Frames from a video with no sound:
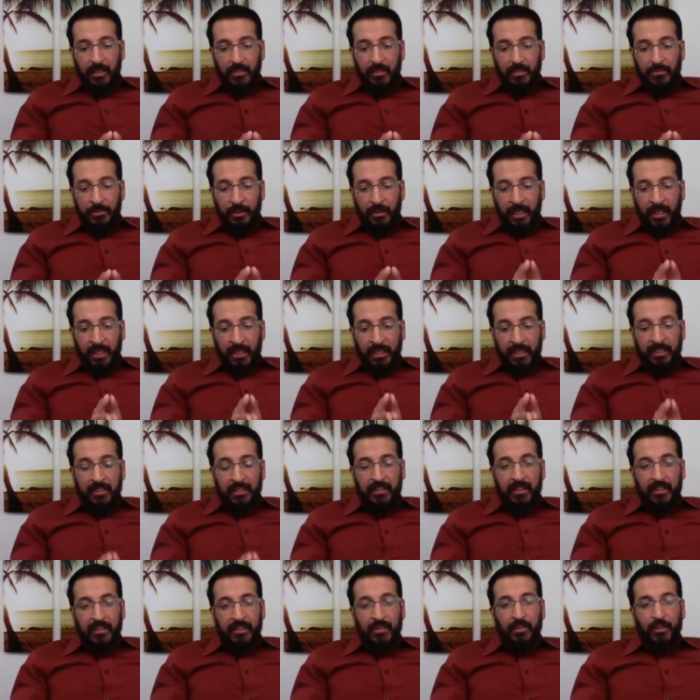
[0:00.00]

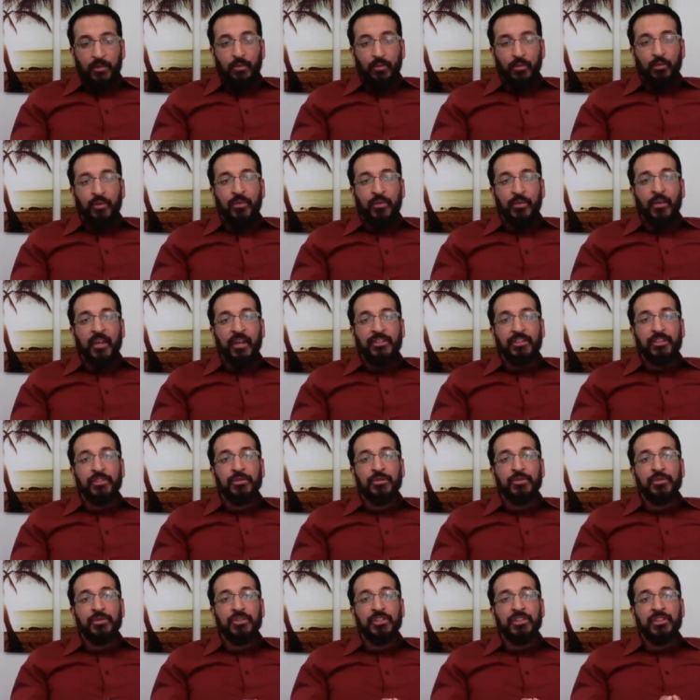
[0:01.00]
dua, we want to
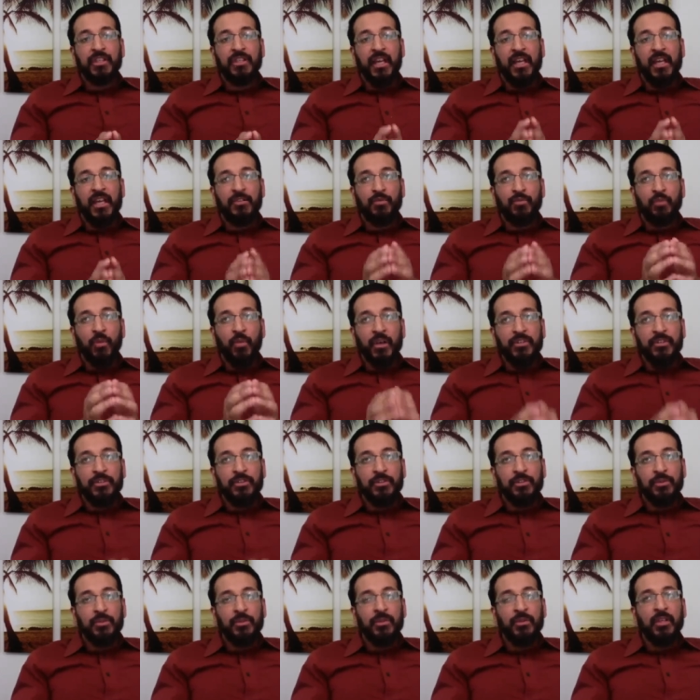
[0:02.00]
use this as one
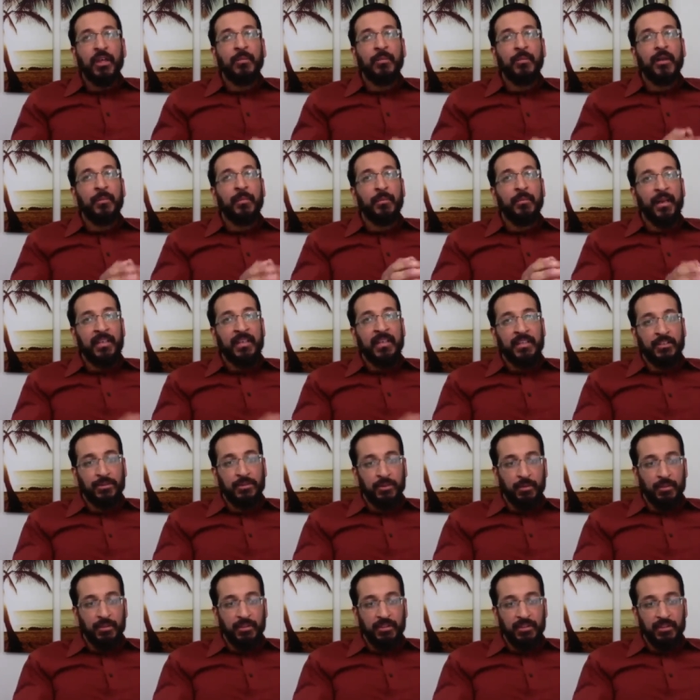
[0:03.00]
tool among many
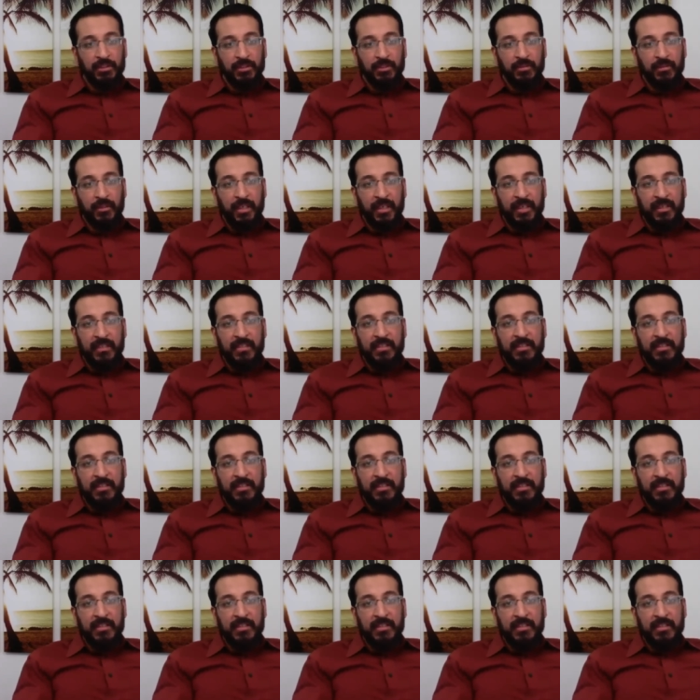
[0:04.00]
tools, right?